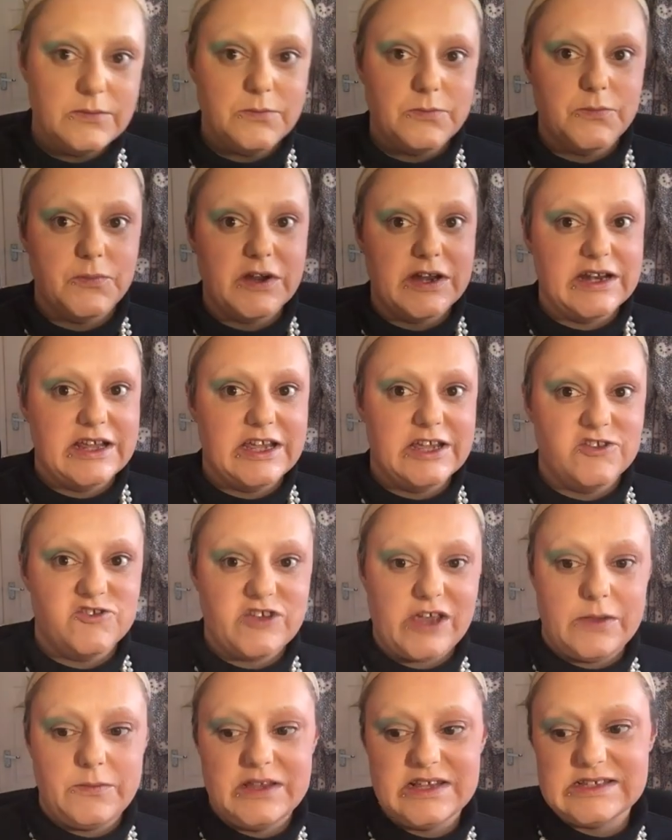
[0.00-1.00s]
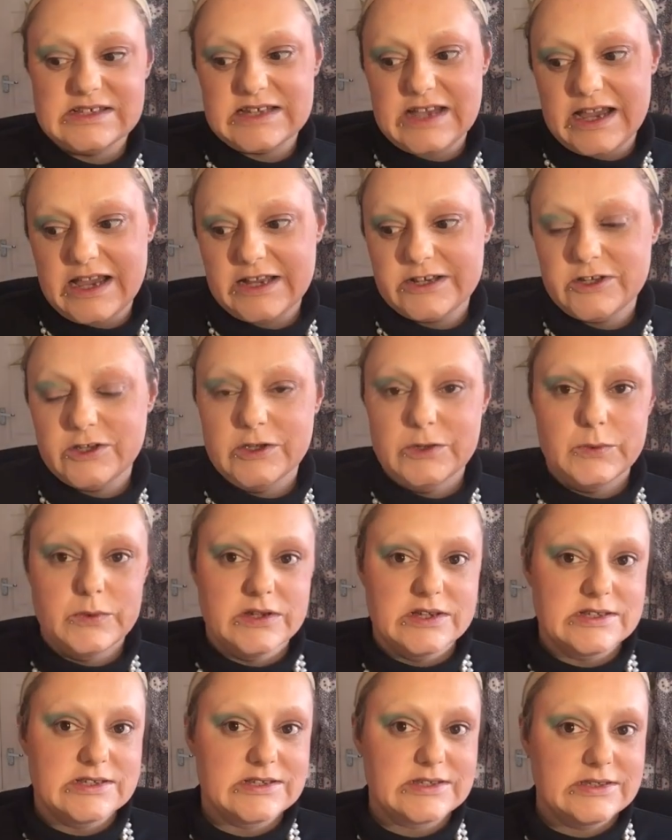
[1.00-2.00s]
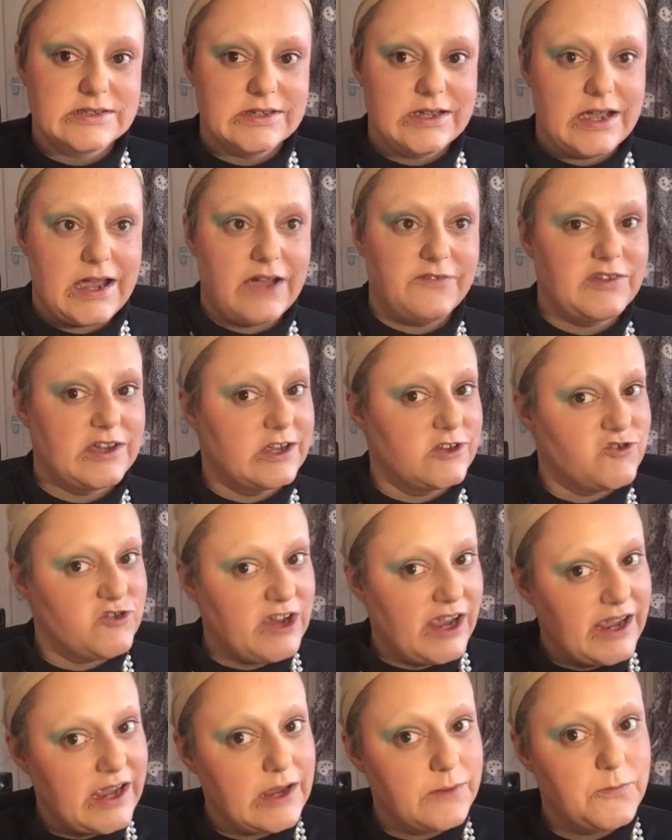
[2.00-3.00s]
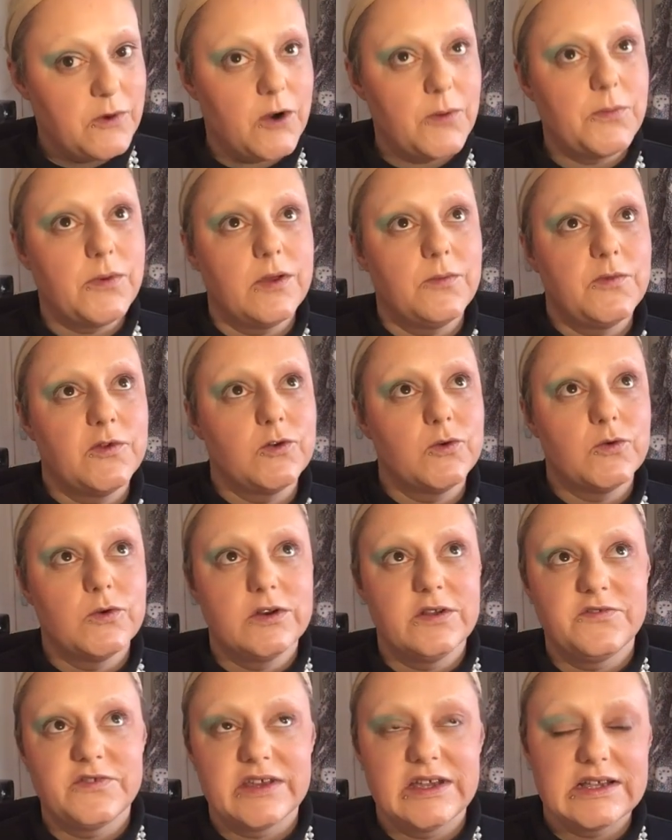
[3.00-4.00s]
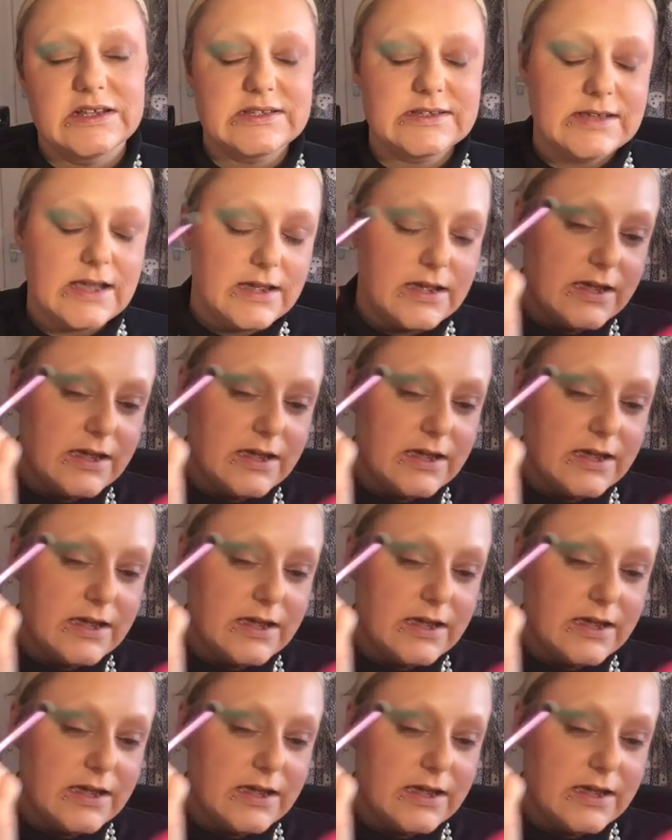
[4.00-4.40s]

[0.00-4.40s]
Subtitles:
Brittany and Jamie's dad, who was having a drinking problem and all of this.